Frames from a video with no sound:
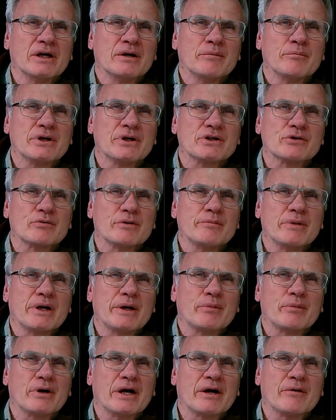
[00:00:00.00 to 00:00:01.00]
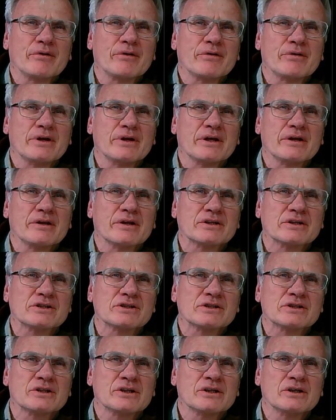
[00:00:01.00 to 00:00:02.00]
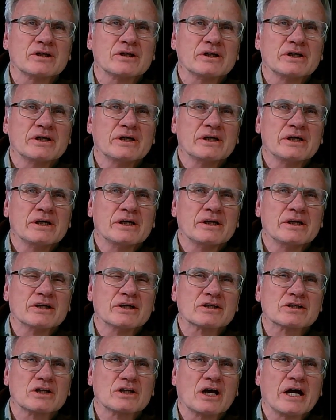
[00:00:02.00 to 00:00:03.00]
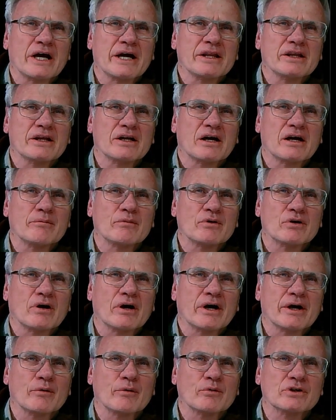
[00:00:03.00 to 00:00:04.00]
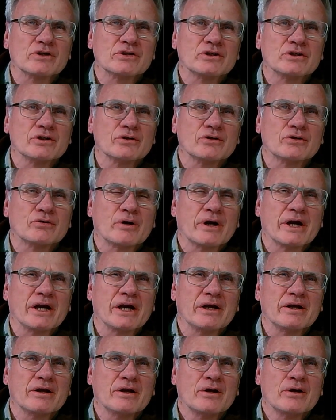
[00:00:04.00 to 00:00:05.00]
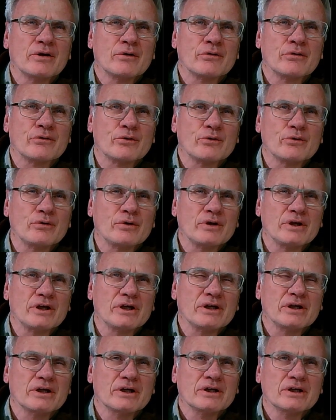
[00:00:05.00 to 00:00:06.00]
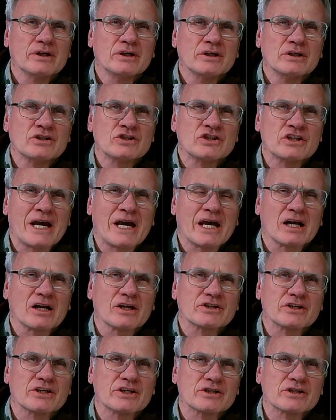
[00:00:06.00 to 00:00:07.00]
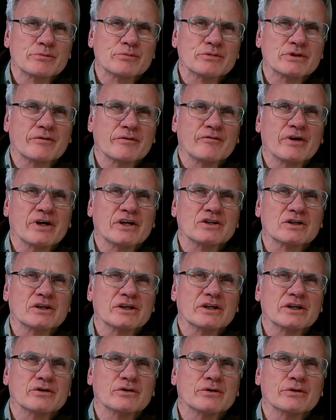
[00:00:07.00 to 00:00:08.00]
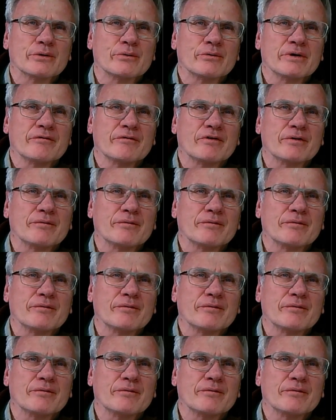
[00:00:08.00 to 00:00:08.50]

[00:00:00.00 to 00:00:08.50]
Because remember, everything that's still in this line that I'm drawing would still drain through the channel systems and eventually into the river.